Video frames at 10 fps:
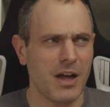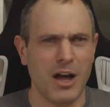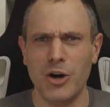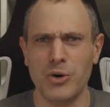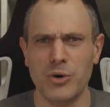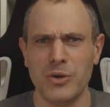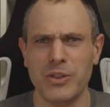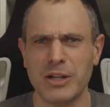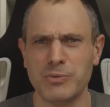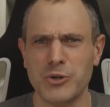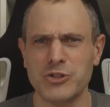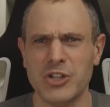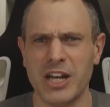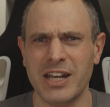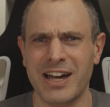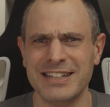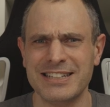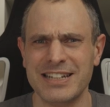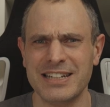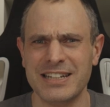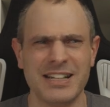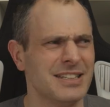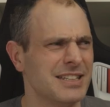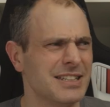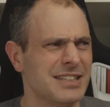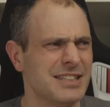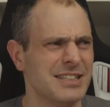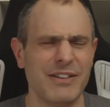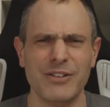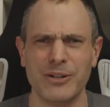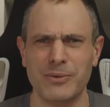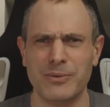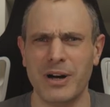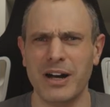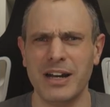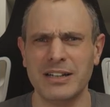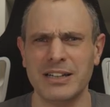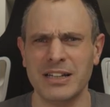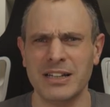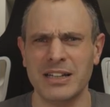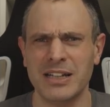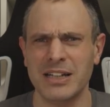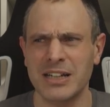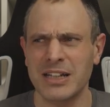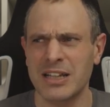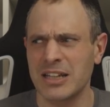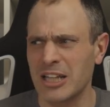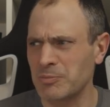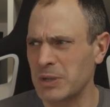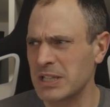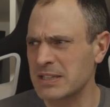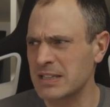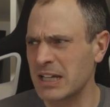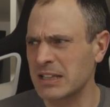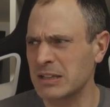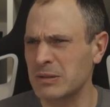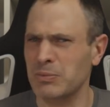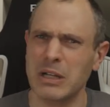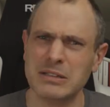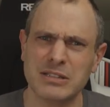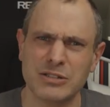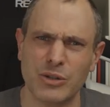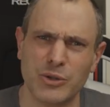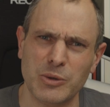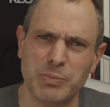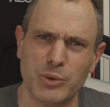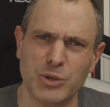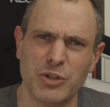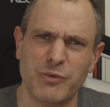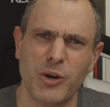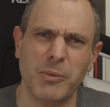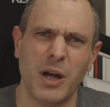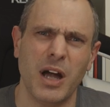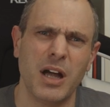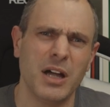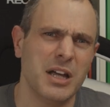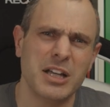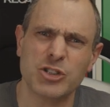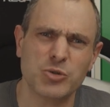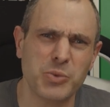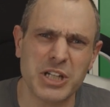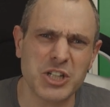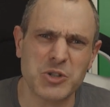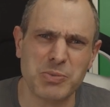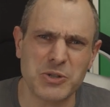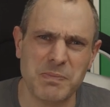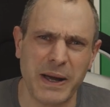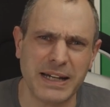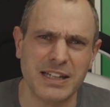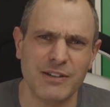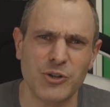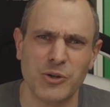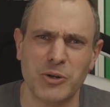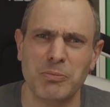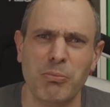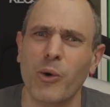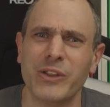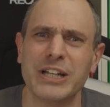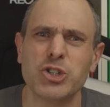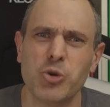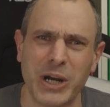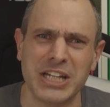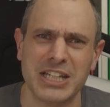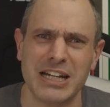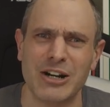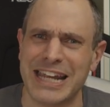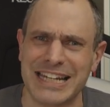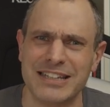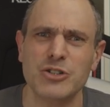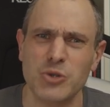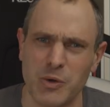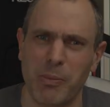Oh, that was 1997, right? And that means that, well, sorry Porsche, from a Swedish perspective, you're more than 20 years late to the